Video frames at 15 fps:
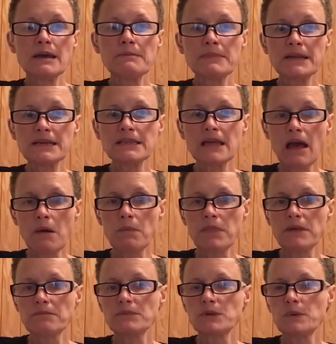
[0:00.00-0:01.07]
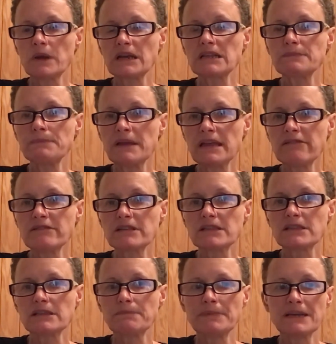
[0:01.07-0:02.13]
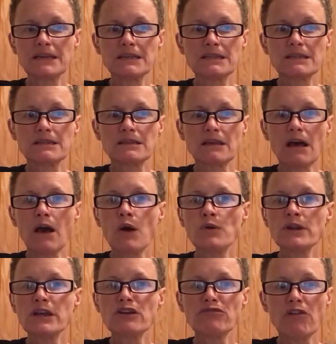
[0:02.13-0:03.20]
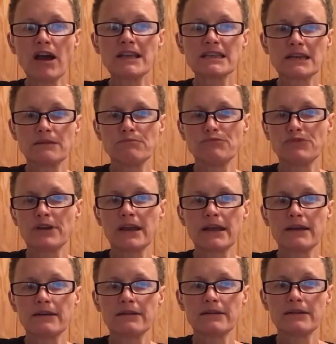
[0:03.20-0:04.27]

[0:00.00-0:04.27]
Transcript: Please help them to experience the peace that only Christ can bring